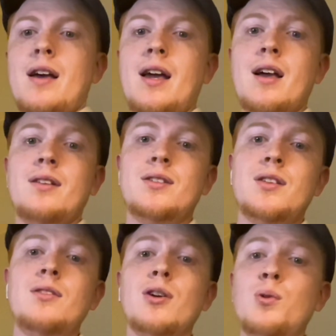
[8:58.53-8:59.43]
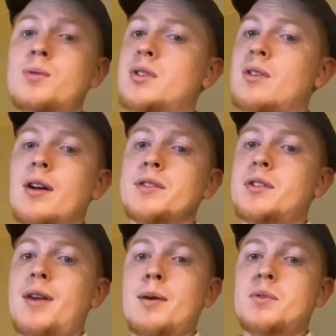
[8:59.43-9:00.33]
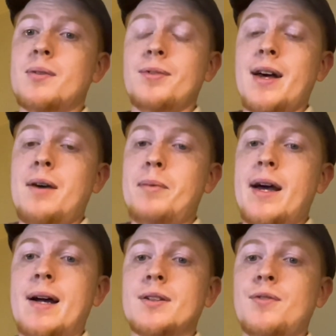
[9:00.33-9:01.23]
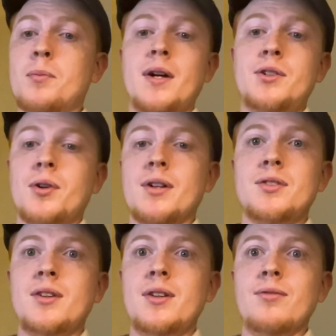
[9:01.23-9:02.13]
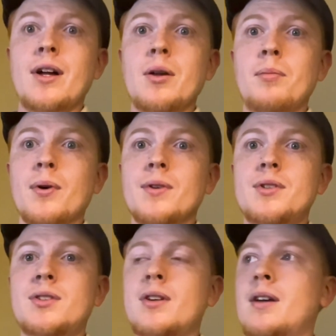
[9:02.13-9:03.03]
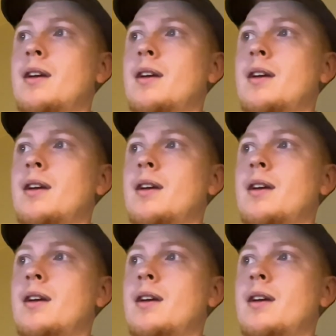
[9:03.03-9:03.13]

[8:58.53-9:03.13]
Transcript: and don't install snaps or flatpaks from untrusted developers.